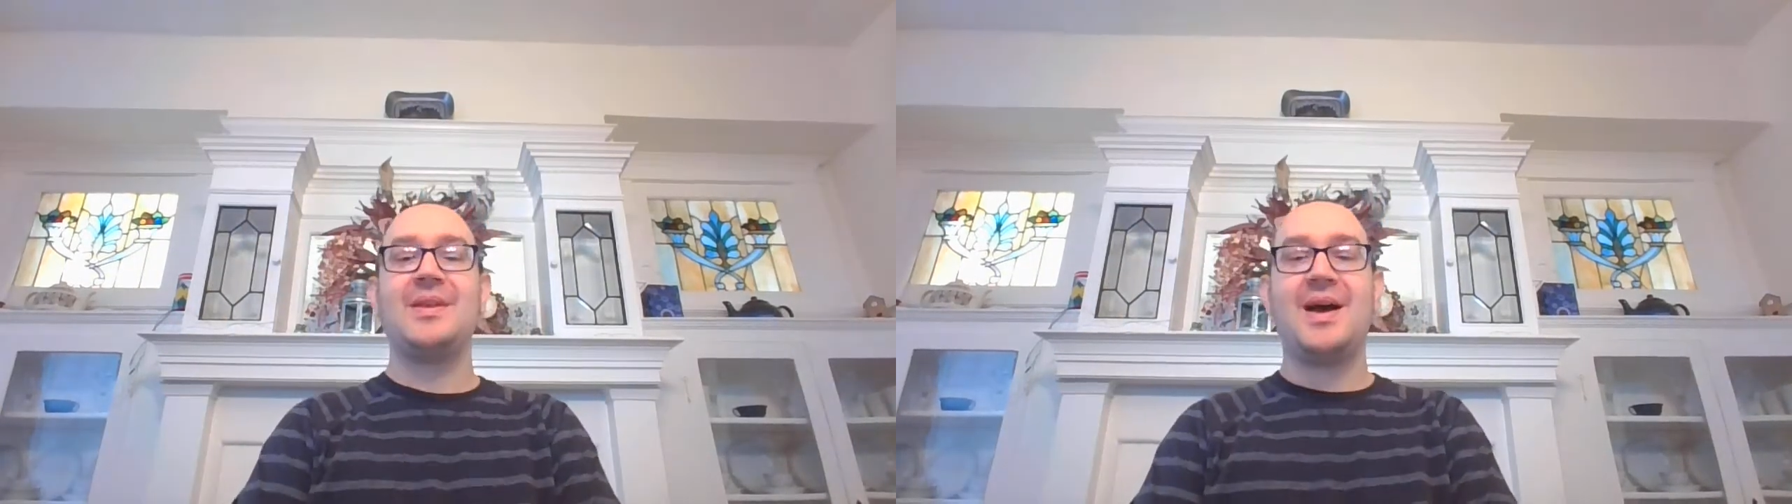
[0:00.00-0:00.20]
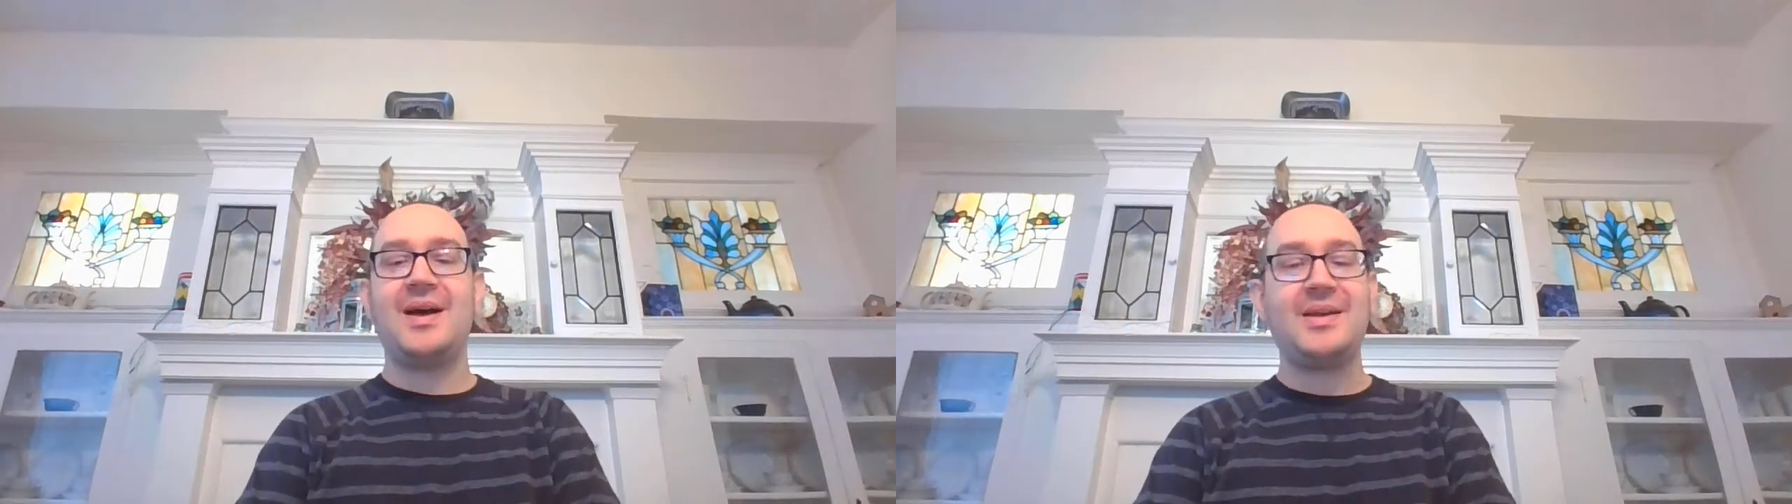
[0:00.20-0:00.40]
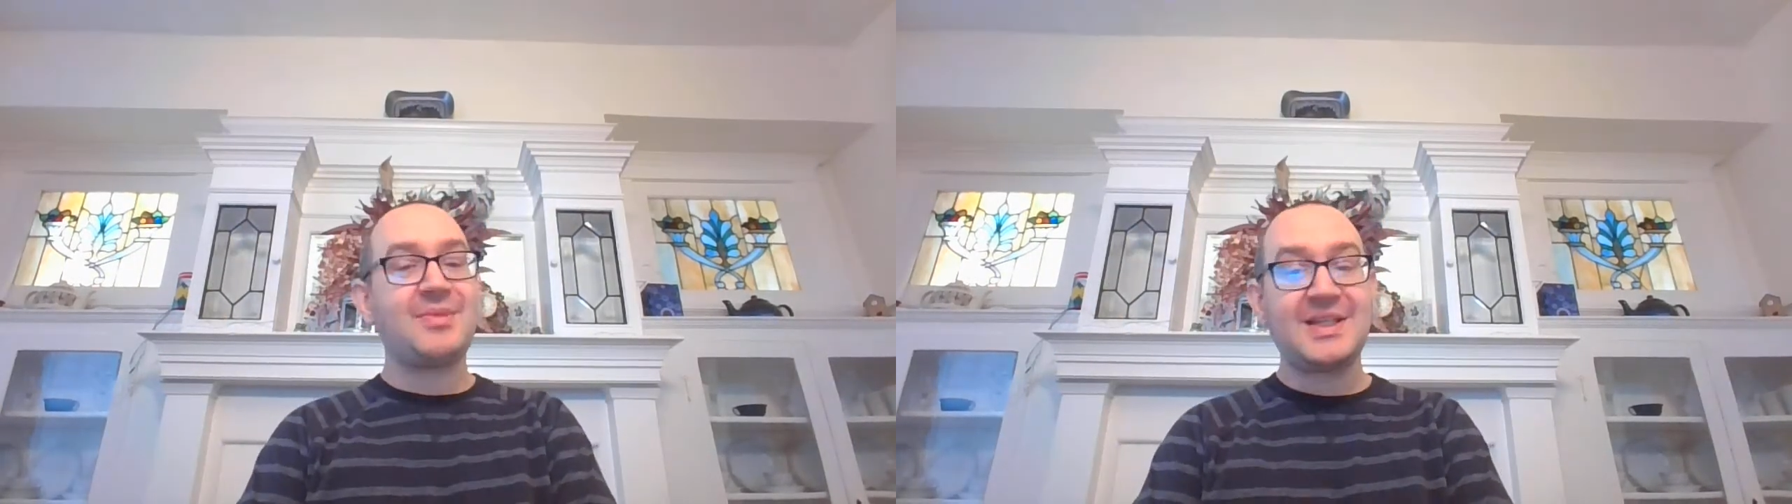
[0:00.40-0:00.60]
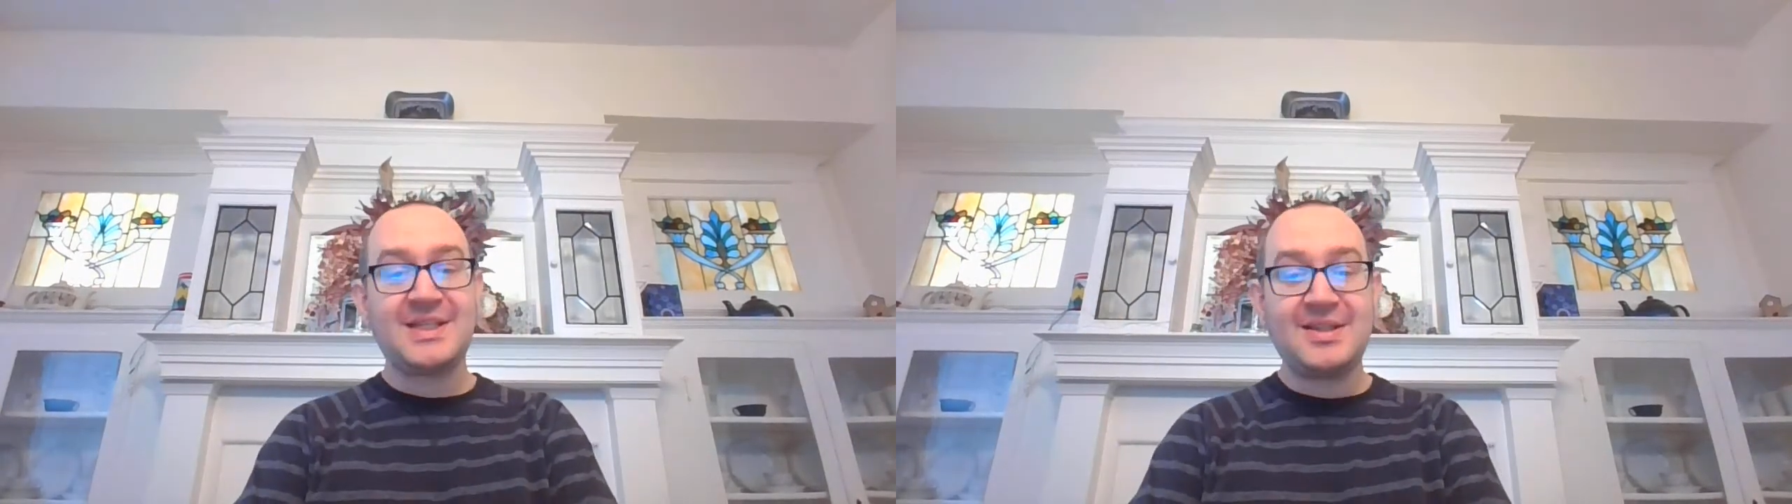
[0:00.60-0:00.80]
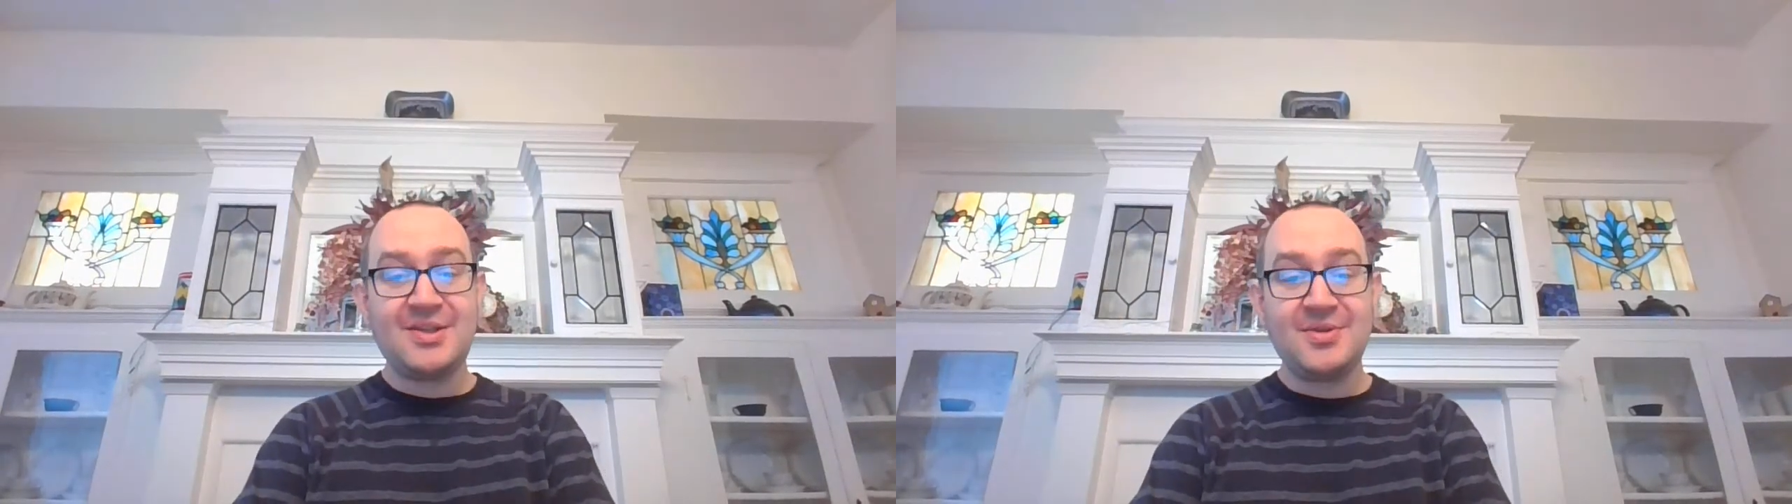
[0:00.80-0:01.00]
Uh, number
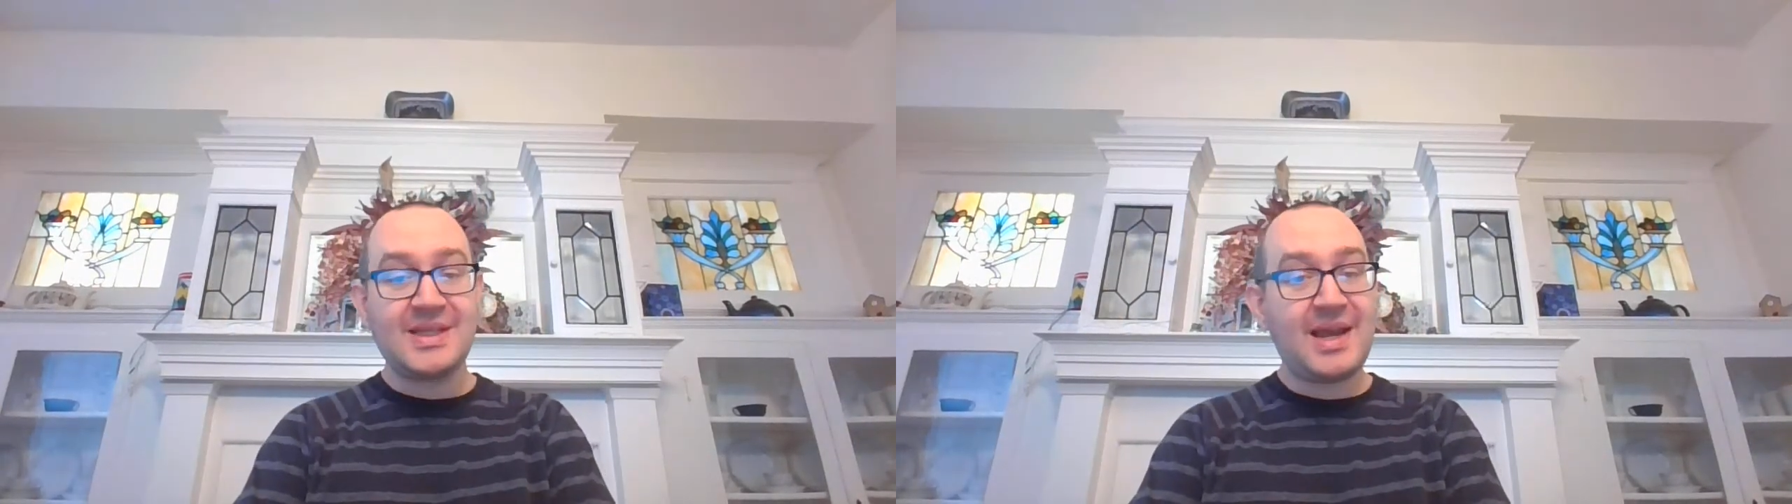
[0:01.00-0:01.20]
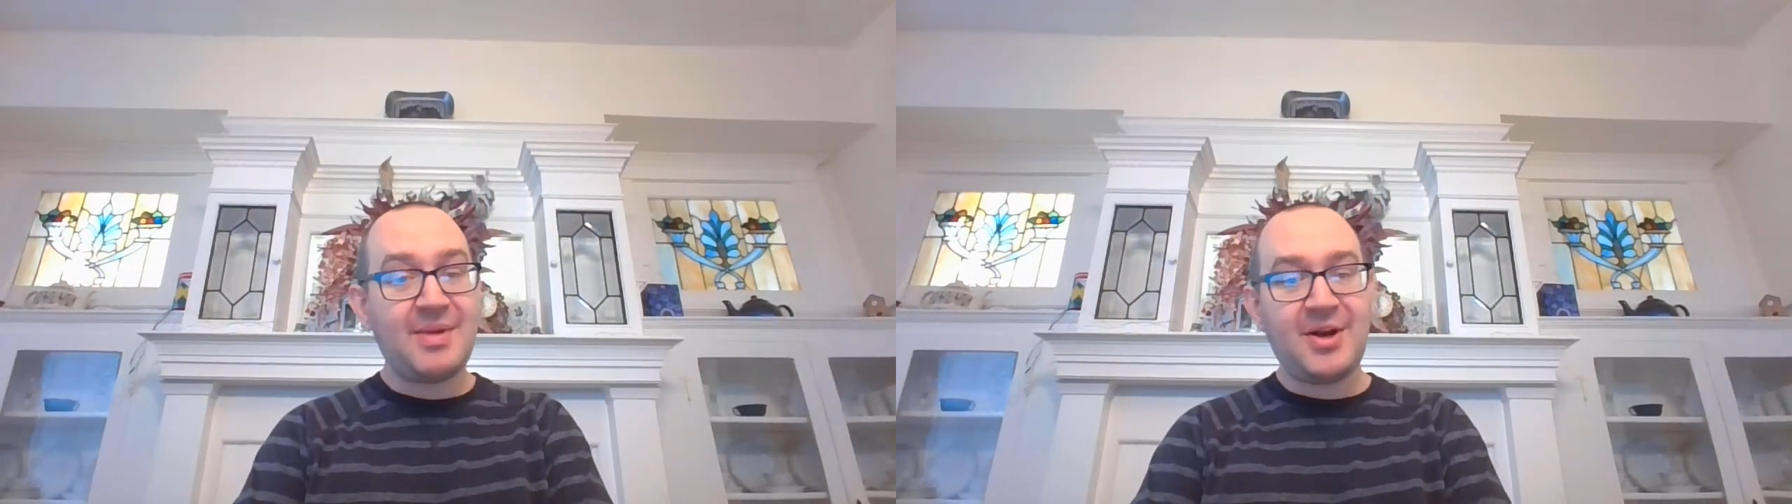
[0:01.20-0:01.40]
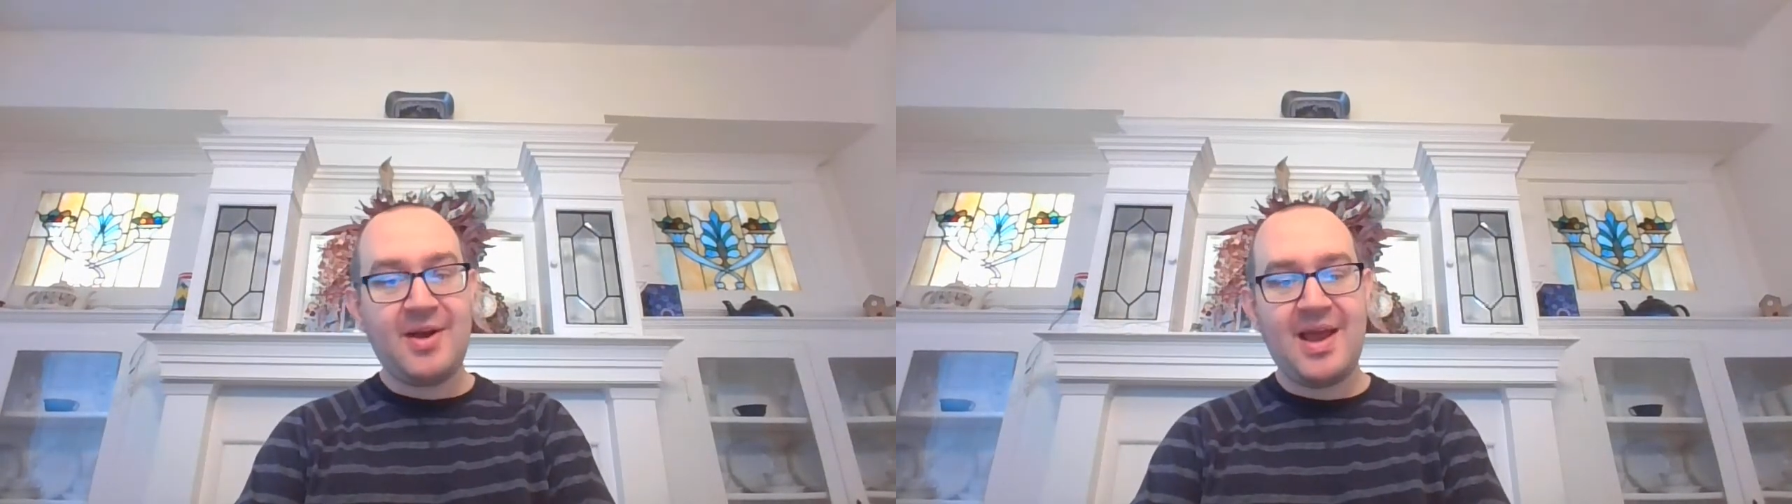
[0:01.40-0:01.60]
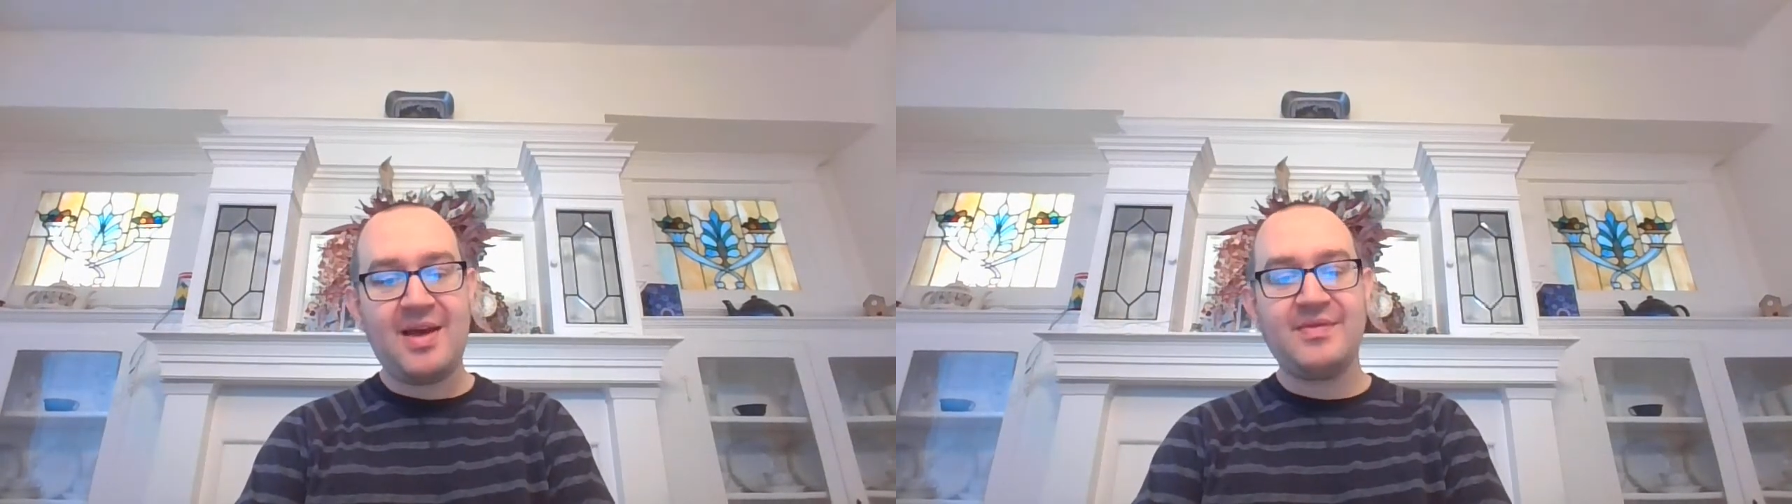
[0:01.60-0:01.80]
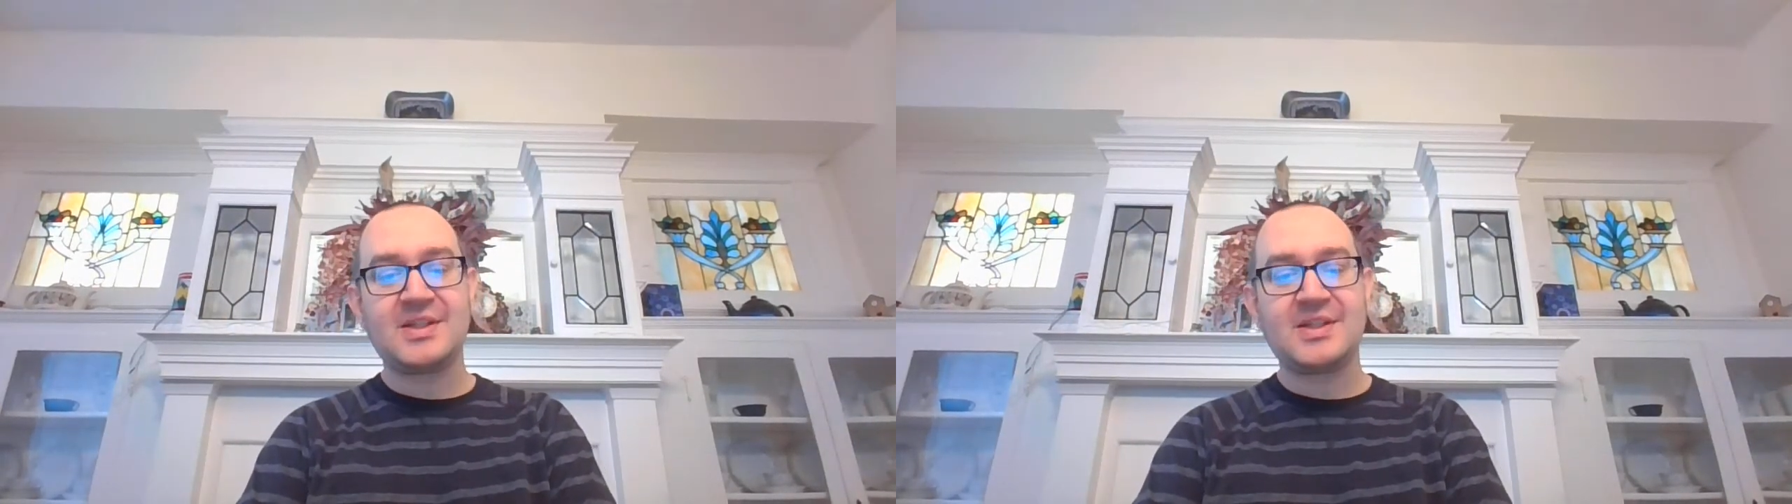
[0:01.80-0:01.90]
62 is a game I don't have.